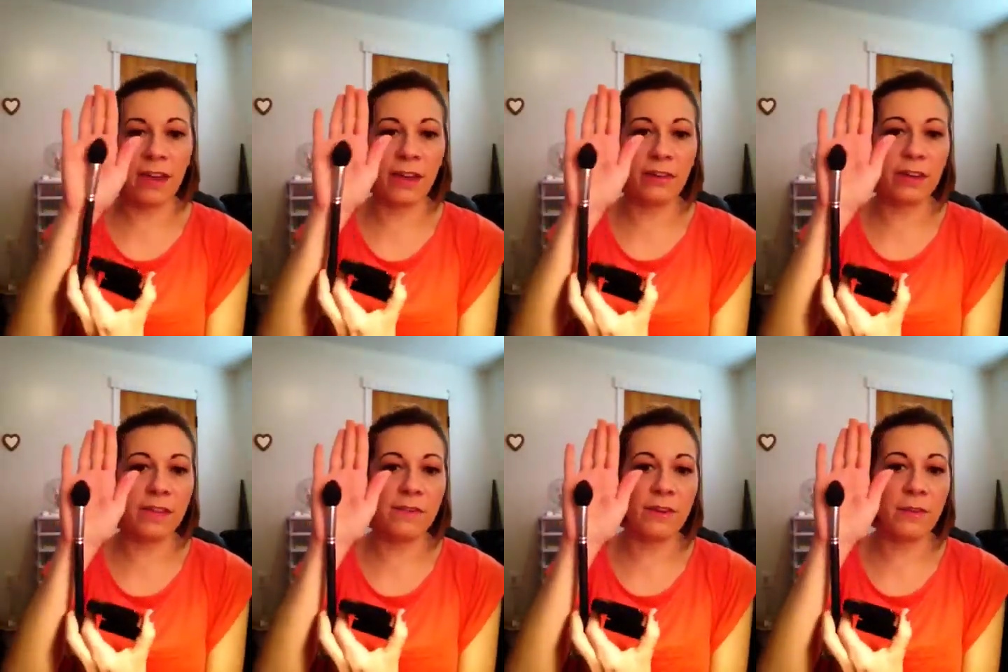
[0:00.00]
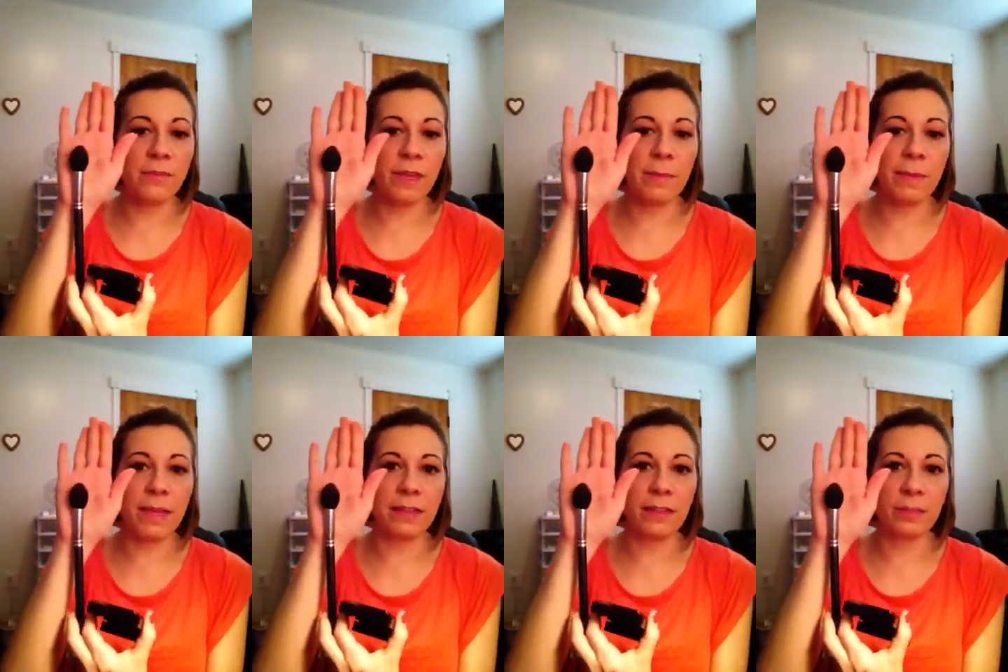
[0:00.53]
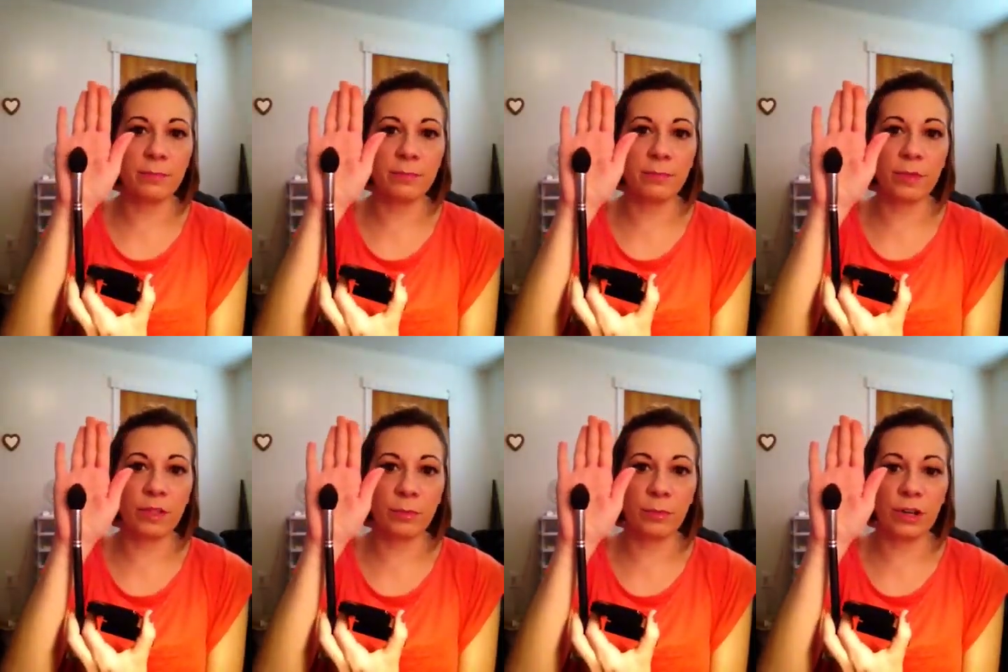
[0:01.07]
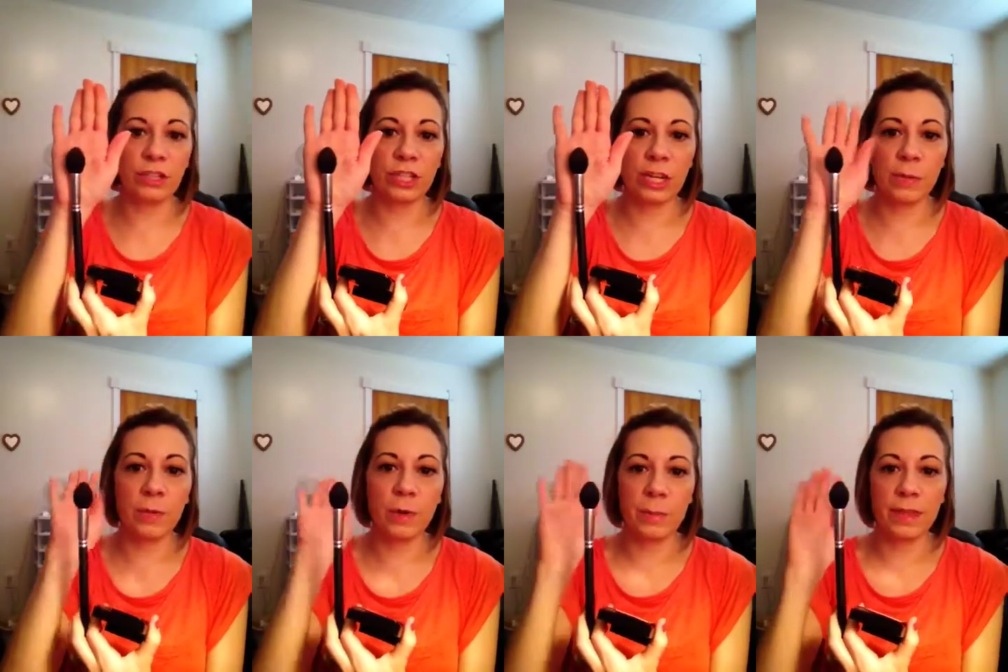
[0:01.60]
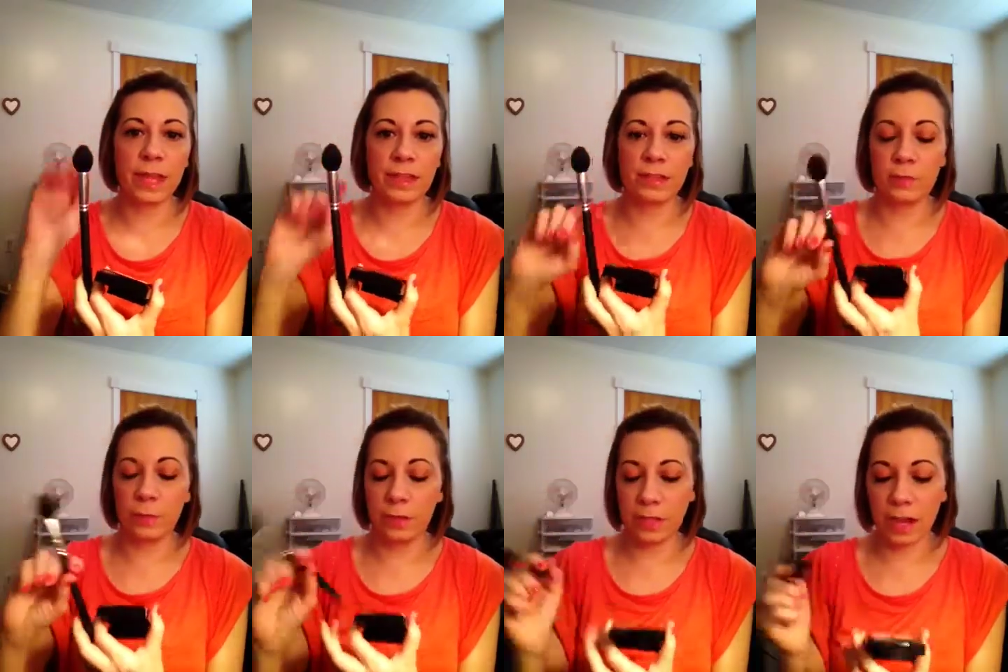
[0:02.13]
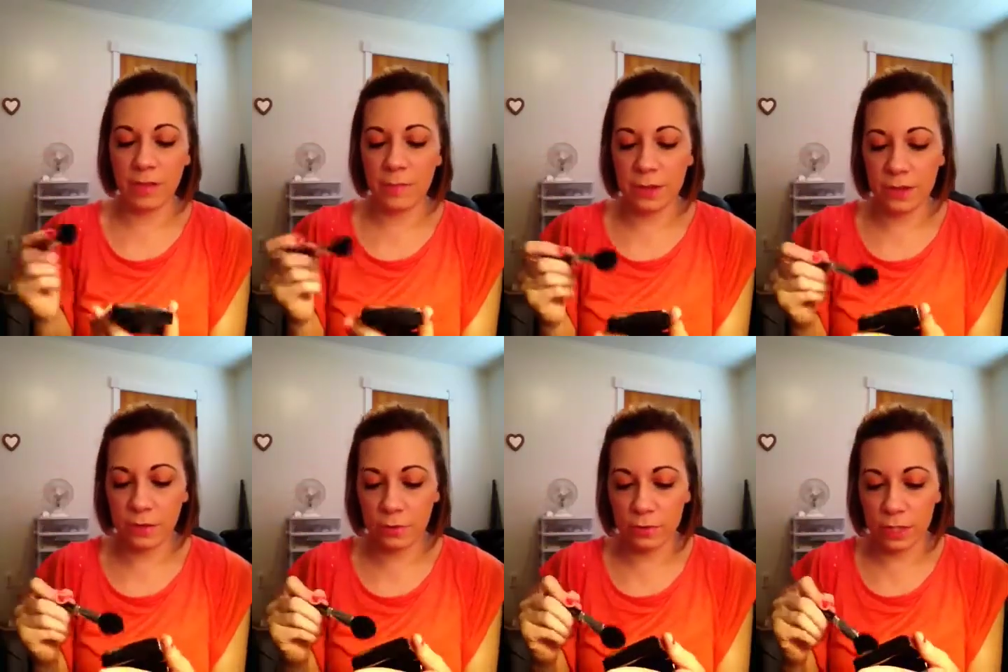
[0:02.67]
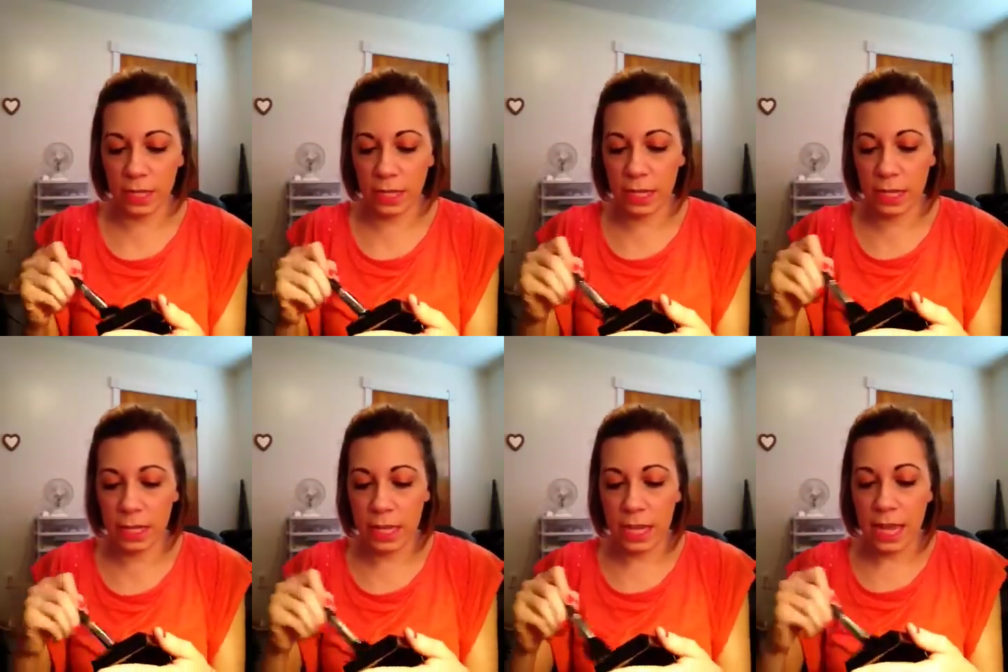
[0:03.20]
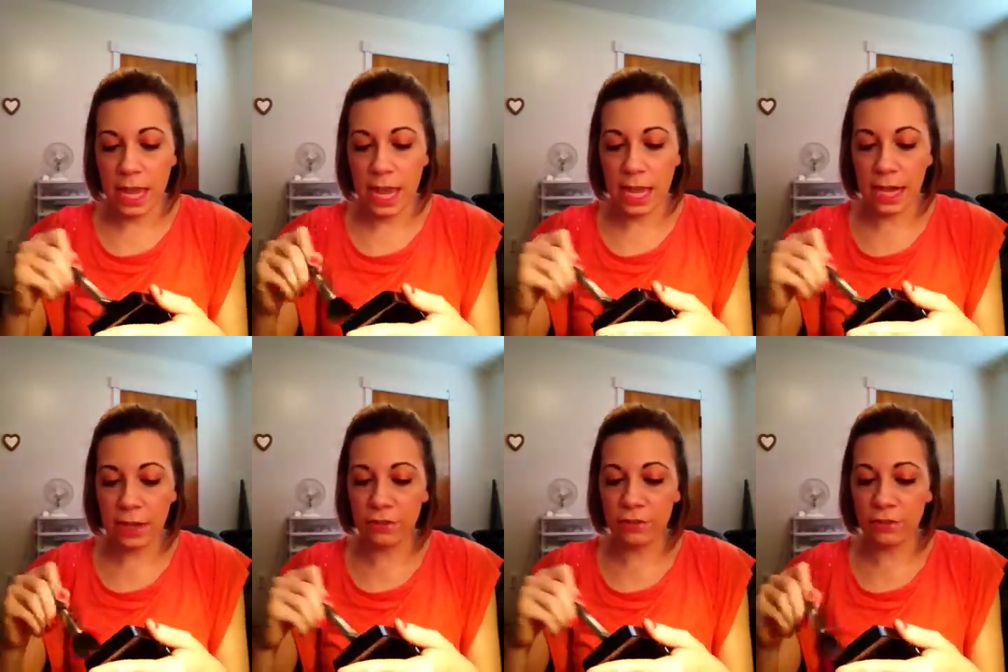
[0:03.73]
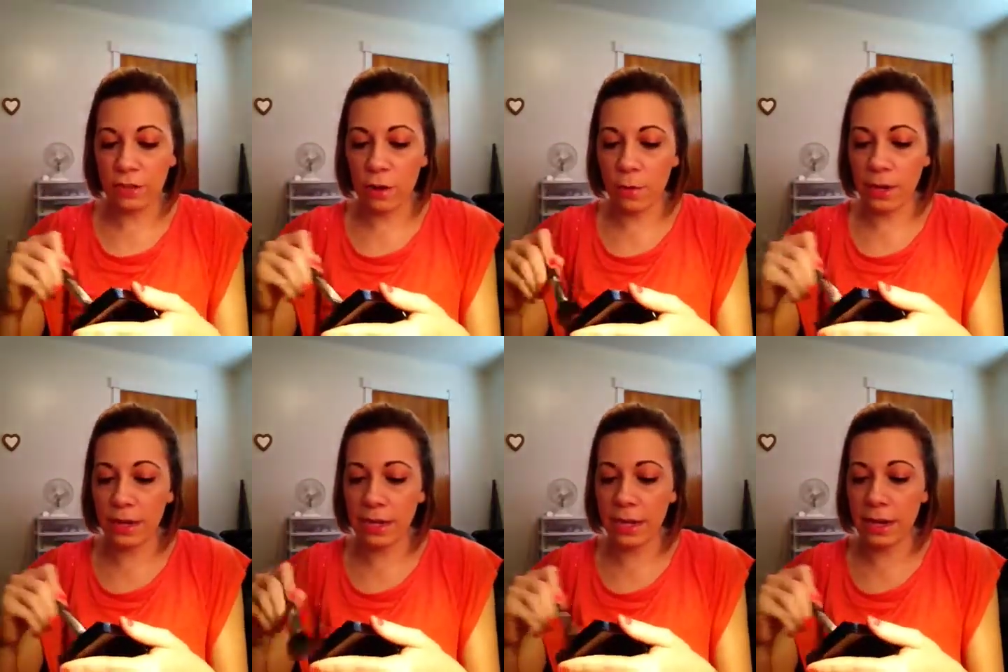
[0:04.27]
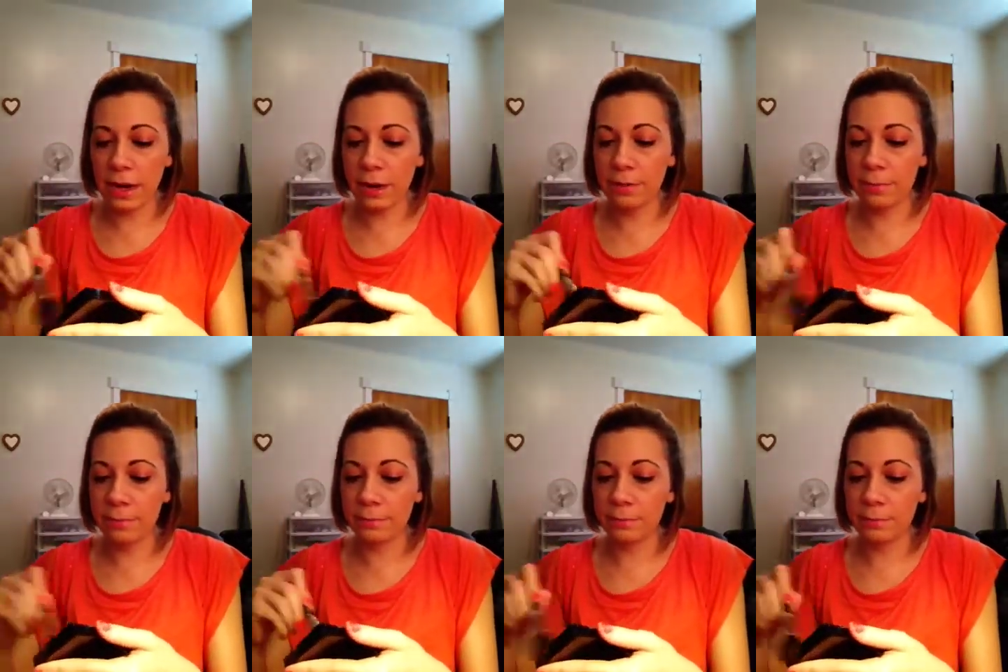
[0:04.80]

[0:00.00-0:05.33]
I don't even know if they make this brush anymore, but that's the one that I've been using. And I just go in here,